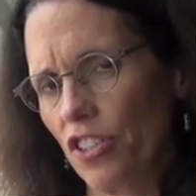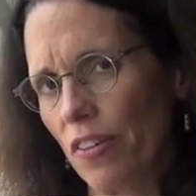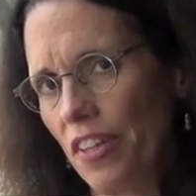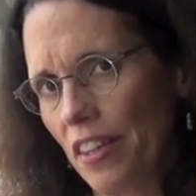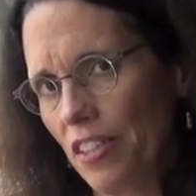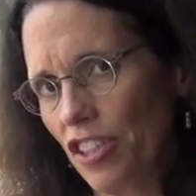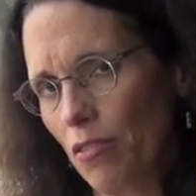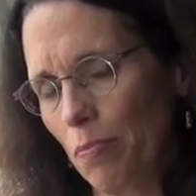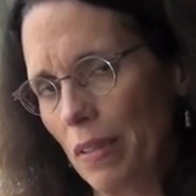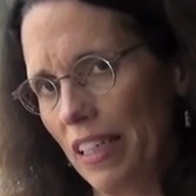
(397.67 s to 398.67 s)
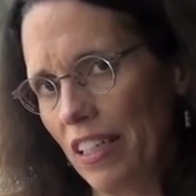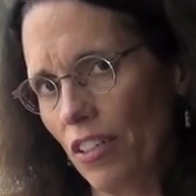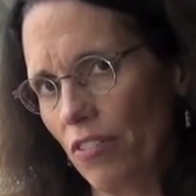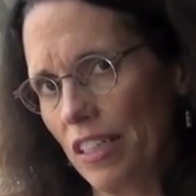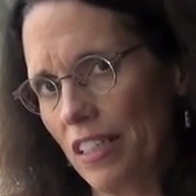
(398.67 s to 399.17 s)
So I think this should be
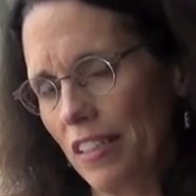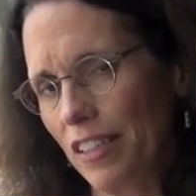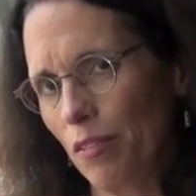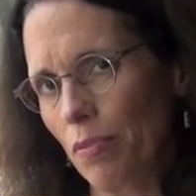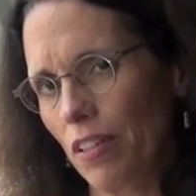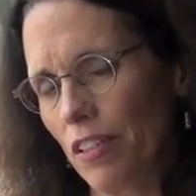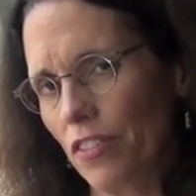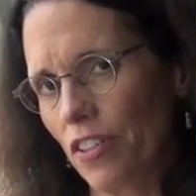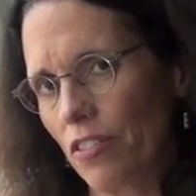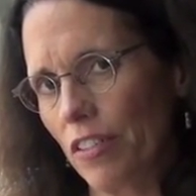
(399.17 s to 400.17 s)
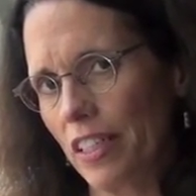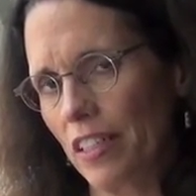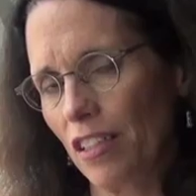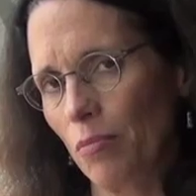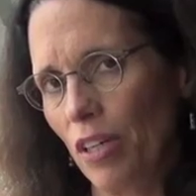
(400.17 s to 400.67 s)
increasingly a part of the
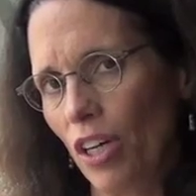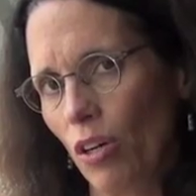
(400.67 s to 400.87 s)
curriculum